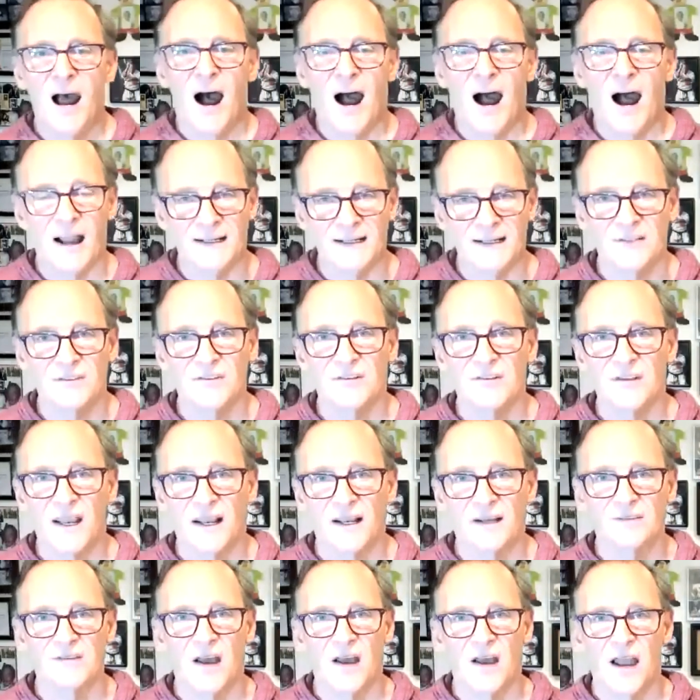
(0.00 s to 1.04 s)
I need to take
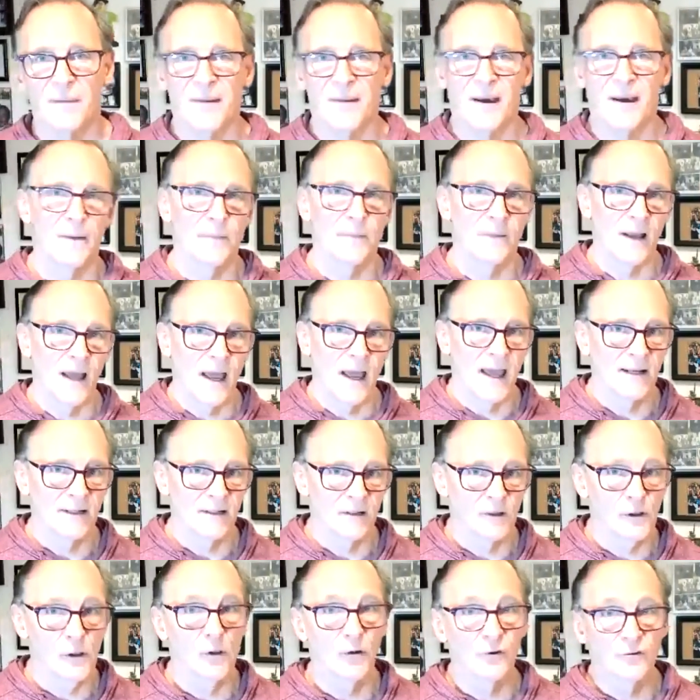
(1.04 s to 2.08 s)
a time out and
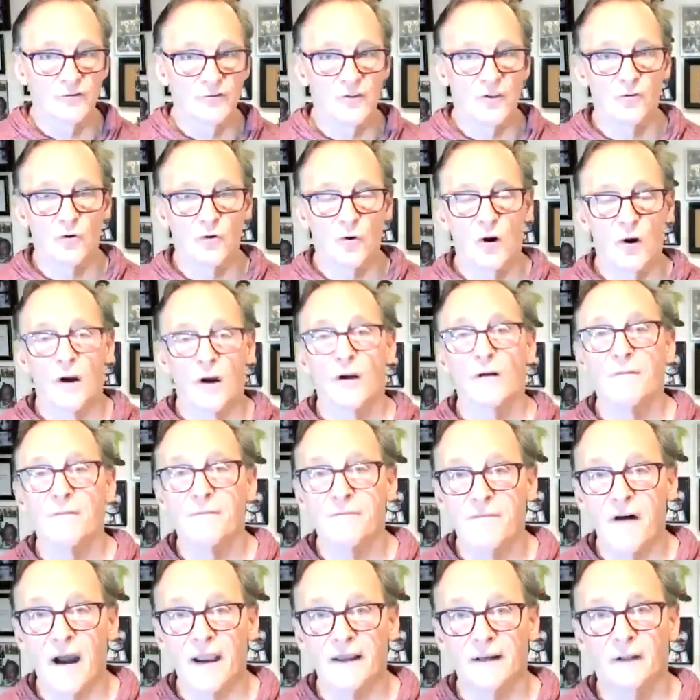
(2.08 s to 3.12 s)
close the door.
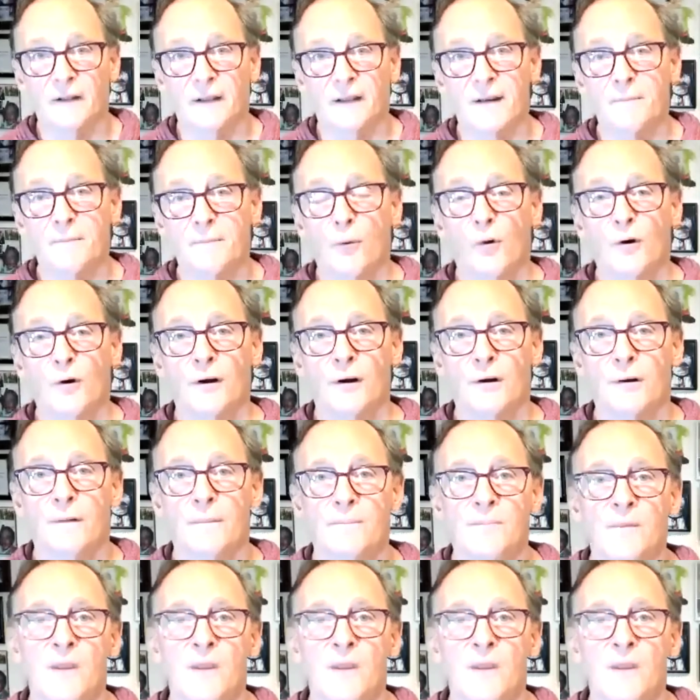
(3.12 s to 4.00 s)
Vital and important.